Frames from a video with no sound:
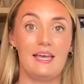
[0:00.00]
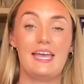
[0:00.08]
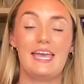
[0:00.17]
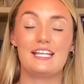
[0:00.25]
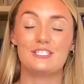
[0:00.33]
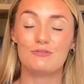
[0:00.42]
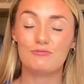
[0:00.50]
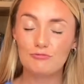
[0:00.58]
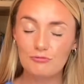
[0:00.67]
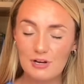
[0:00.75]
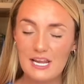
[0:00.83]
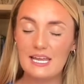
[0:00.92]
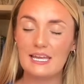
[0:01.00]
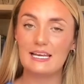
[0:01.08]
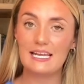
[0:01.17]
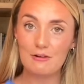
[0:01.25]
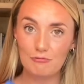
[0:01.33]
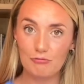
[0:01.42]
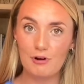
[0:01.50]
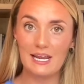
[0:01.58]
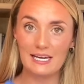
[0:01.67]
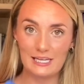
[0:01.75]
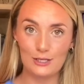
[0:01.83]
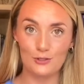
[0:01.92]
It's a really,
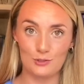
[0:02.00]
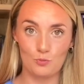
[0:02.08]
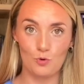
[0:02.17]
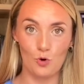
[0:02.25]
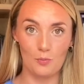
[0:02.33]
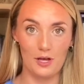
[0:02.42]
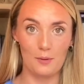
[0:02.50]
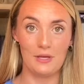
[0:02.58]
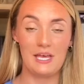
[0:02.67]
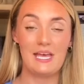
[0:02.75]
really good warm-up.